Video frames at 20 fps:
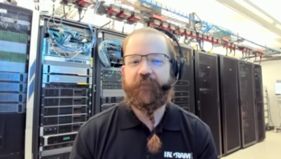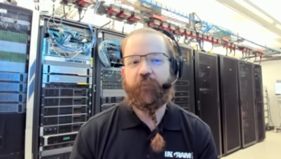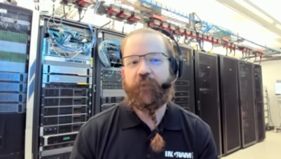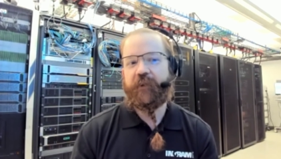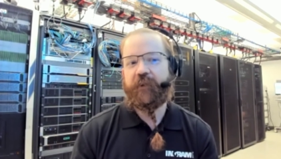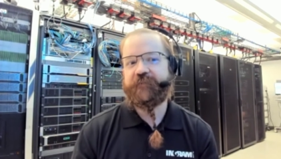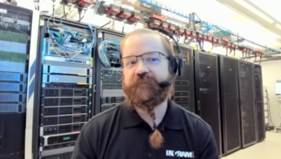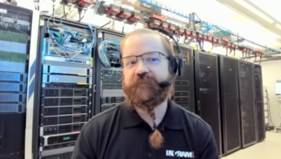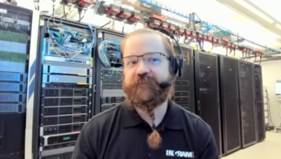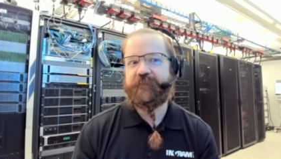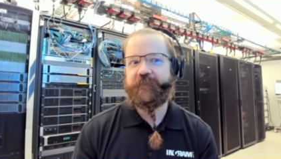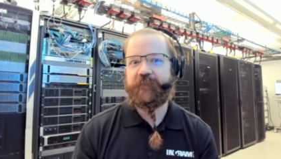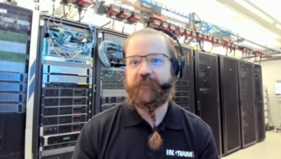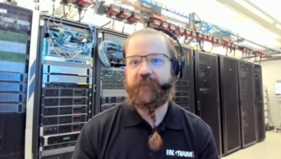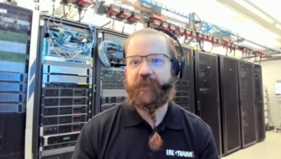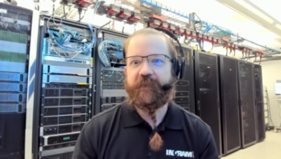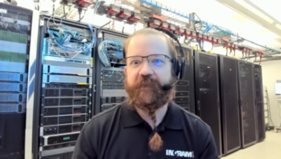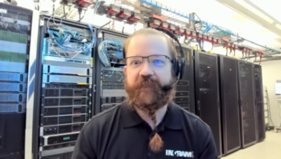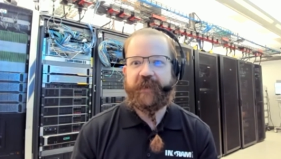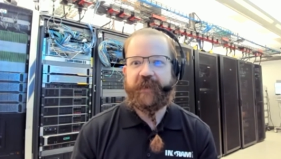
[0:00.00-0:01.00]
We are seeing a
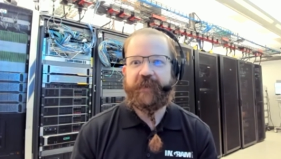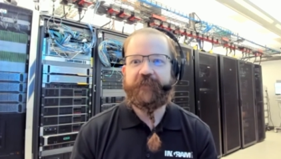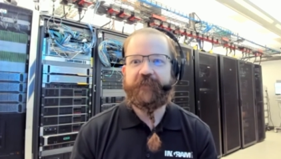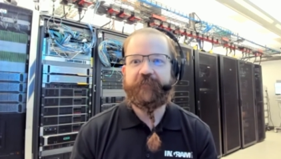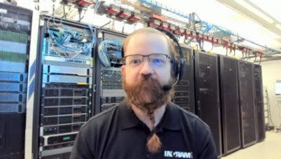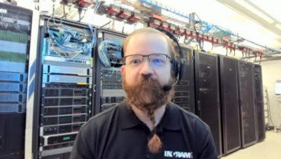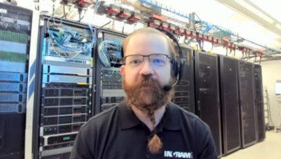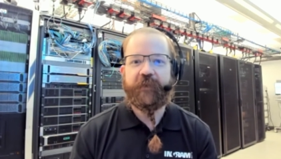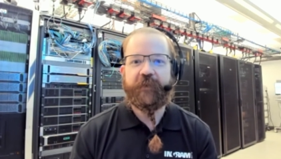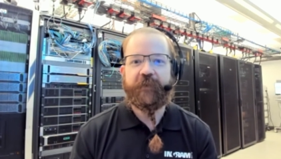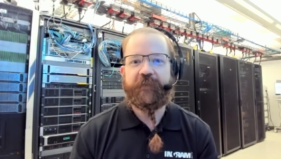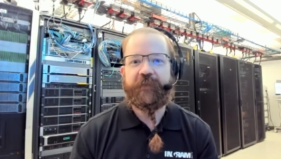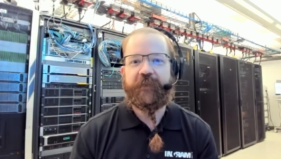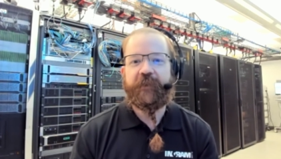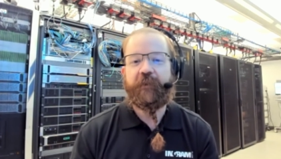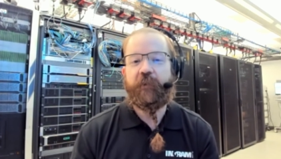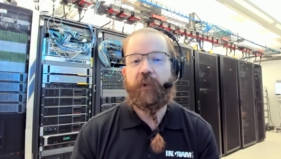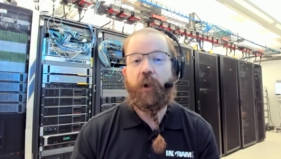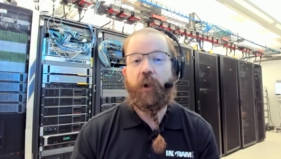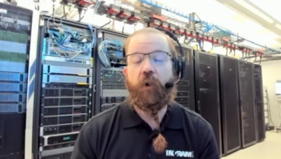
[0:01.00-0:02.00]
lot of that where,
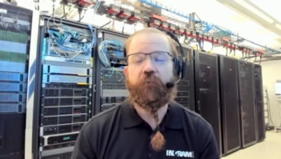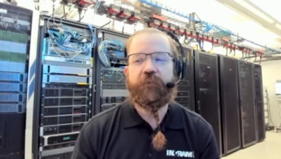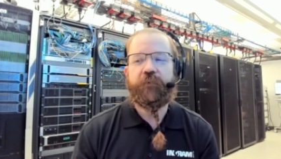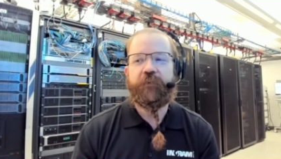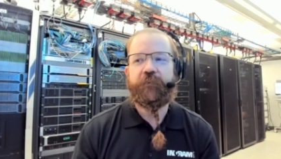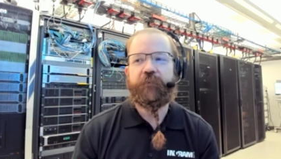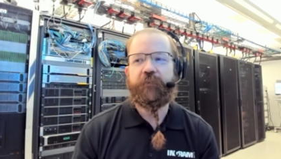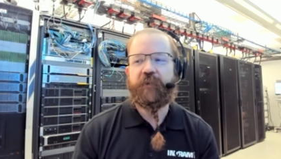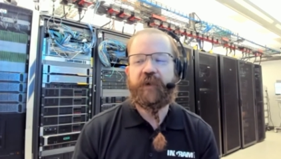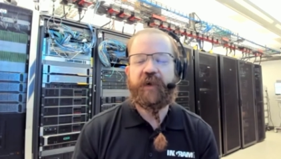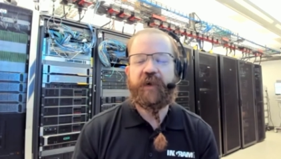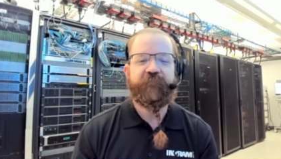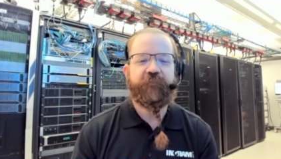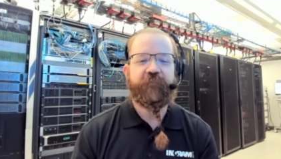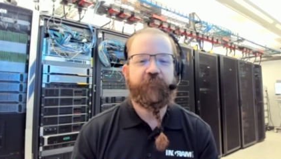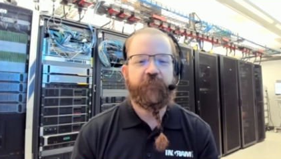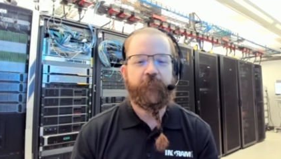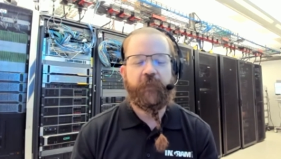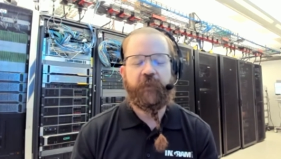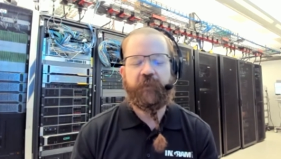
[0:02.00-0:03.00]
you don't
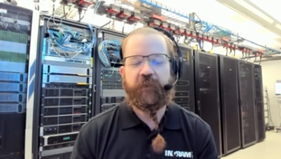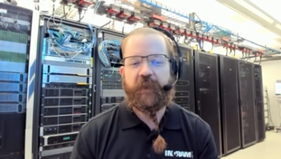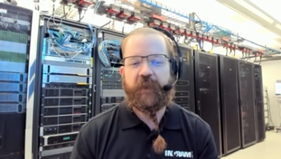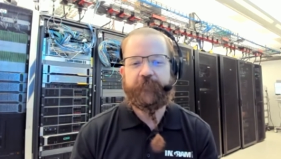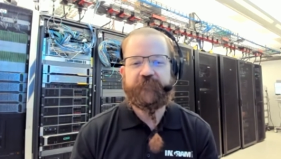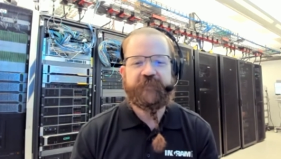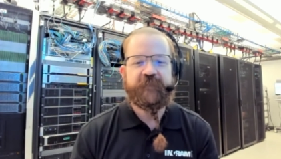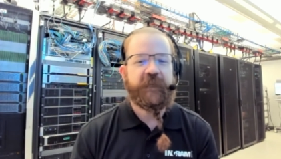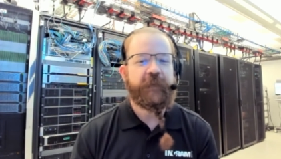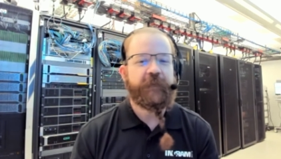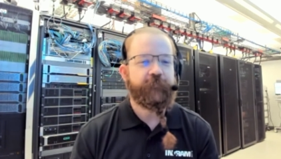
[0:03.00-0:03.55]
offer a remote option,